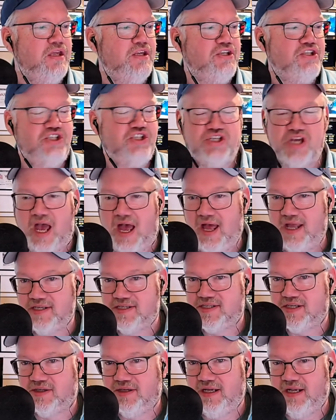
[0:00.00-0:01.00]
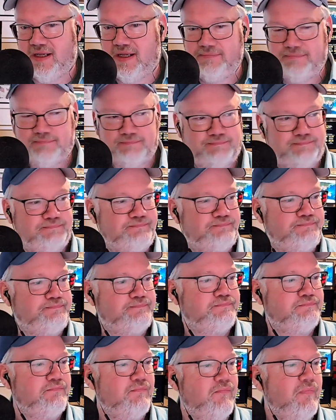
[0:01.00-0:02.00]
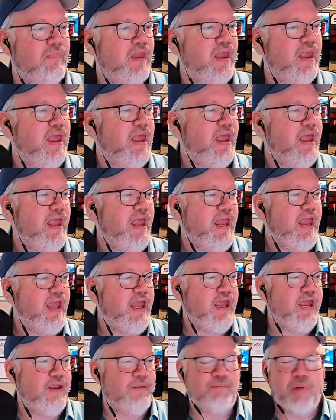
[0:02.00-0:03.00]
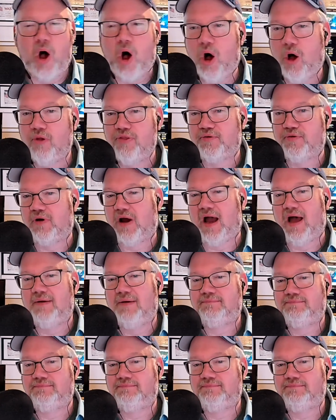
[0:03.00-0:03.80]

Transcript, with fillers: John Slanina, and Paul Thurrott.